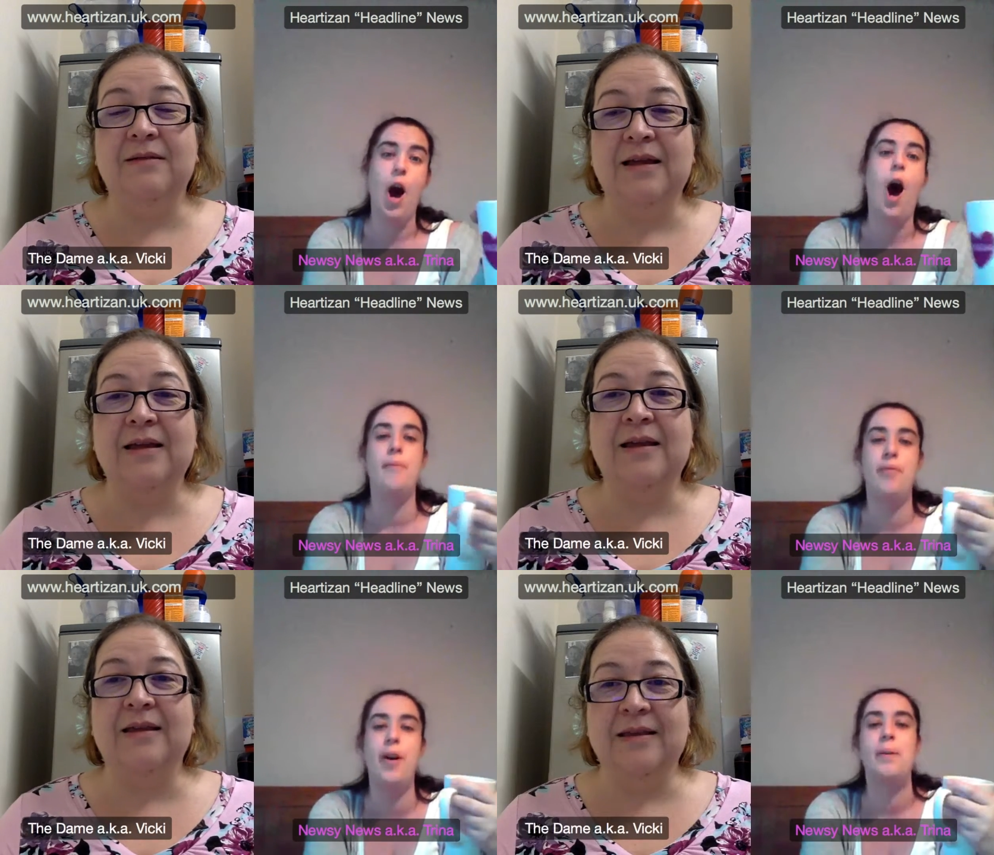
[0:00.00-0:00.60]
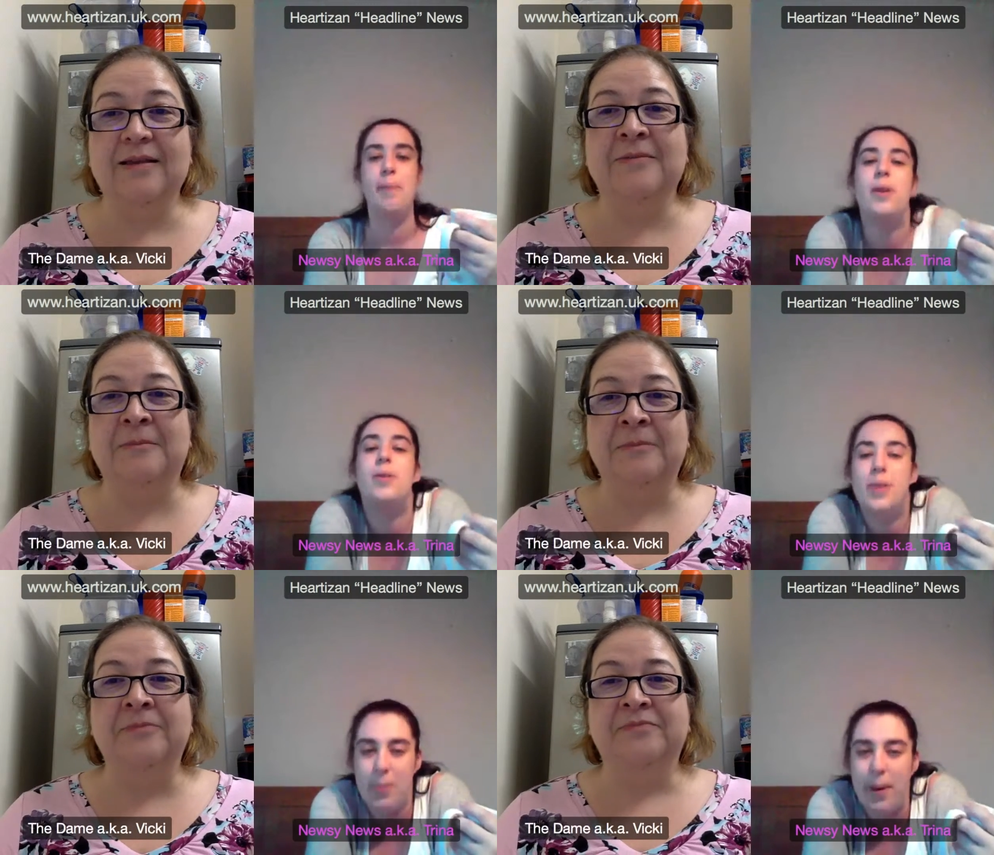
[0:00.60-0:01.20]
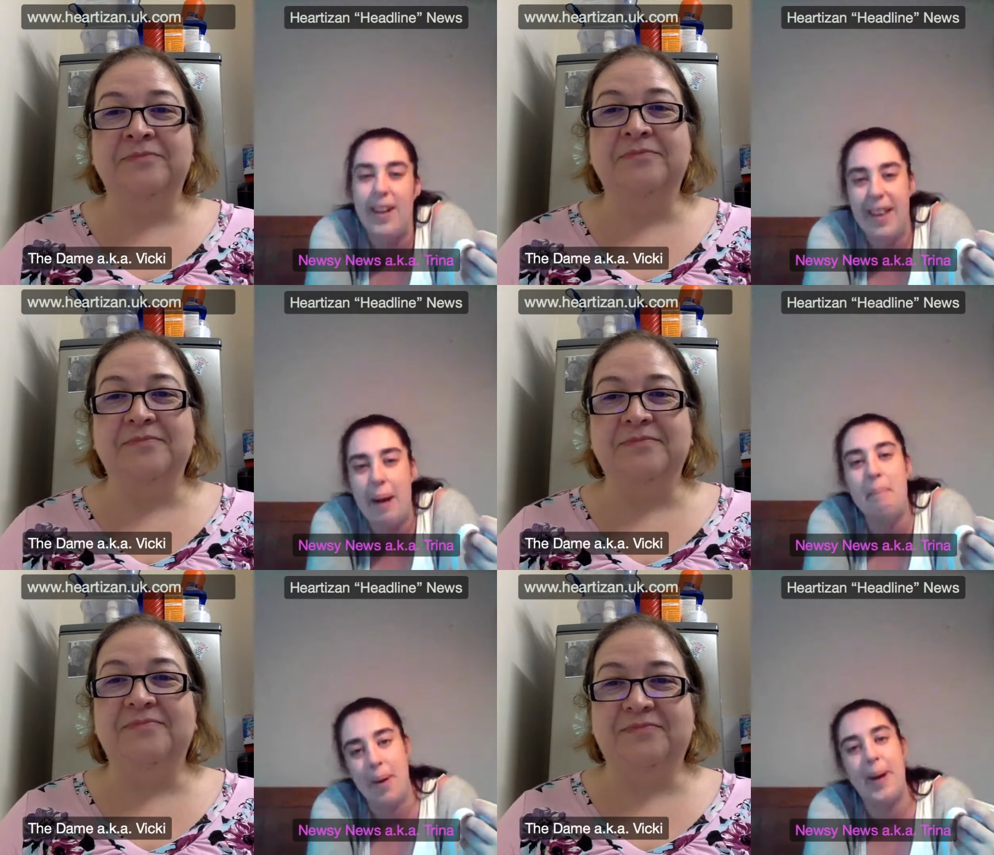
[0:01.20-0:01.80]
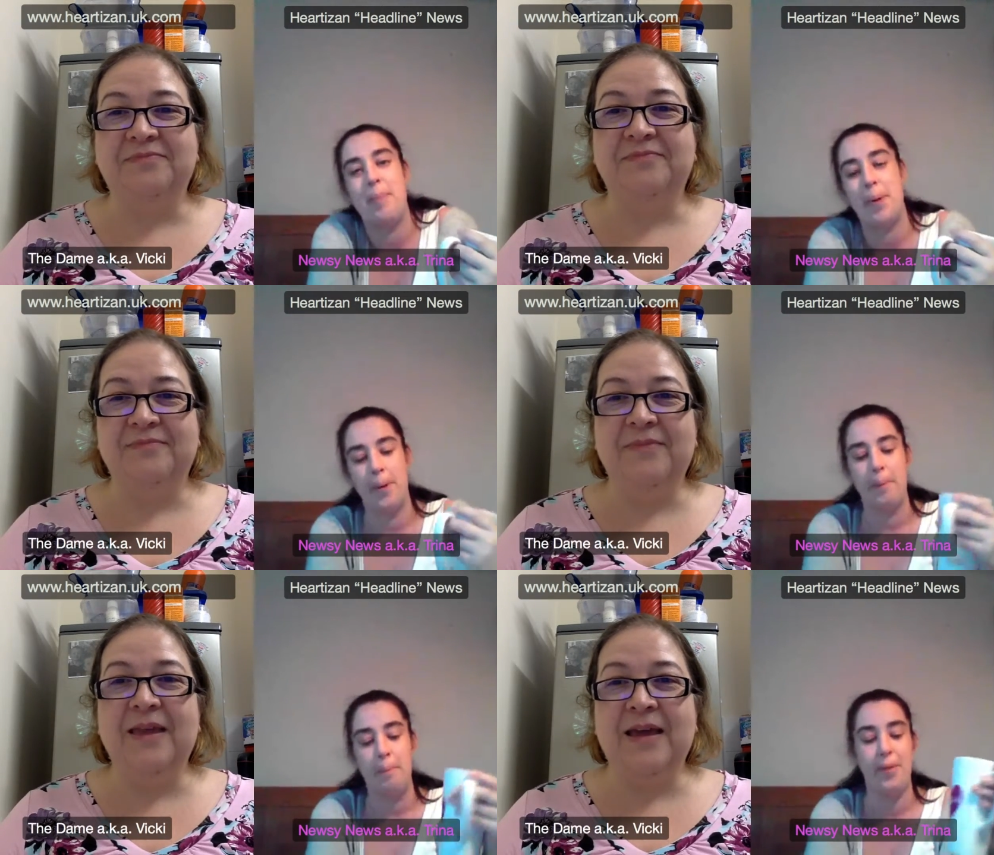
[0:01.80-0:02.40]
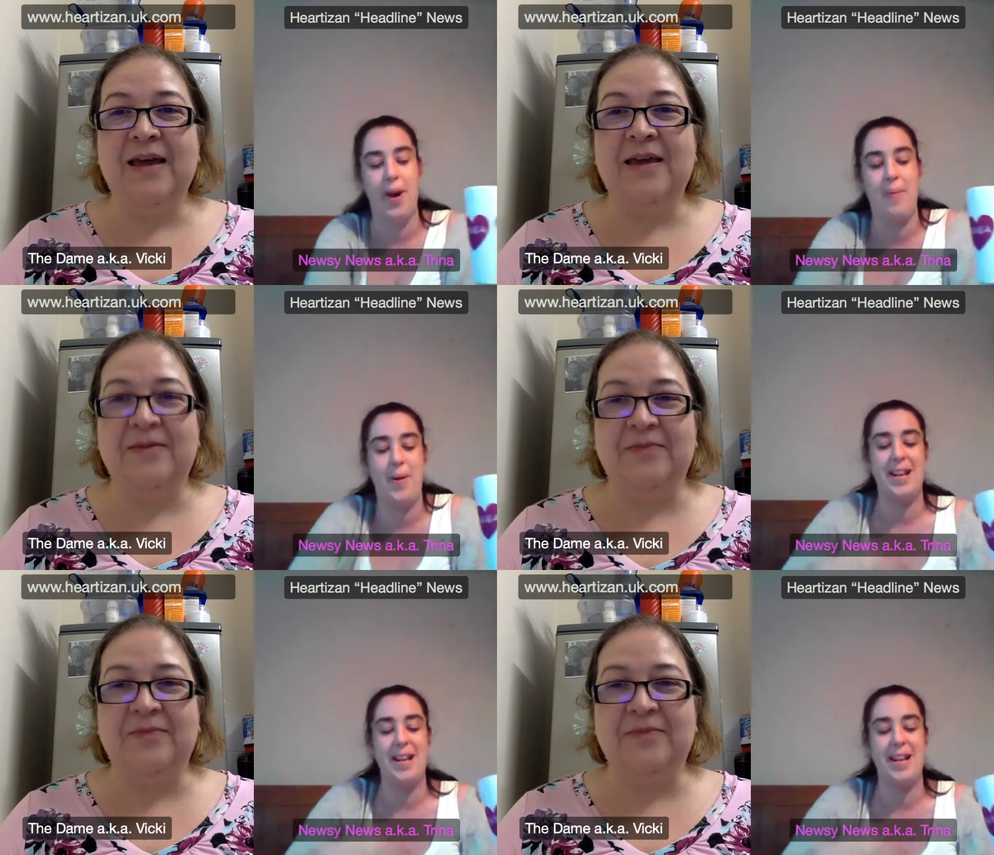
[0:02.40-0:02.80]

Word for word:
Speaker 1: it." Absolutely. It's one of them people. Yeah.